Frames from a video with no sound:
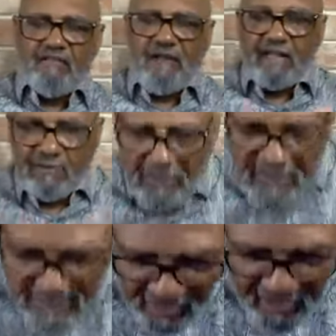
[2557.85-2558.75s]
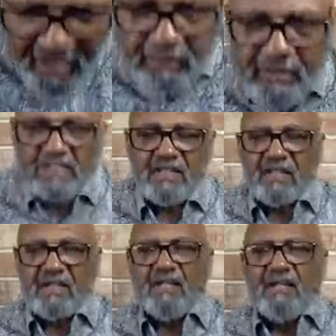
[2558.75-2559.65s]
Father, bless our elements
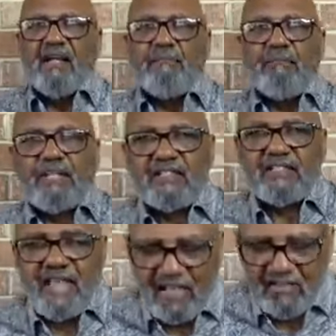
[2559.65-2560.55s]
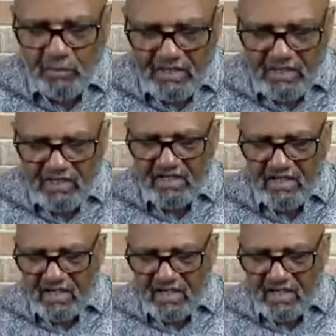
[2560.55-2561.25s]
and bless us as we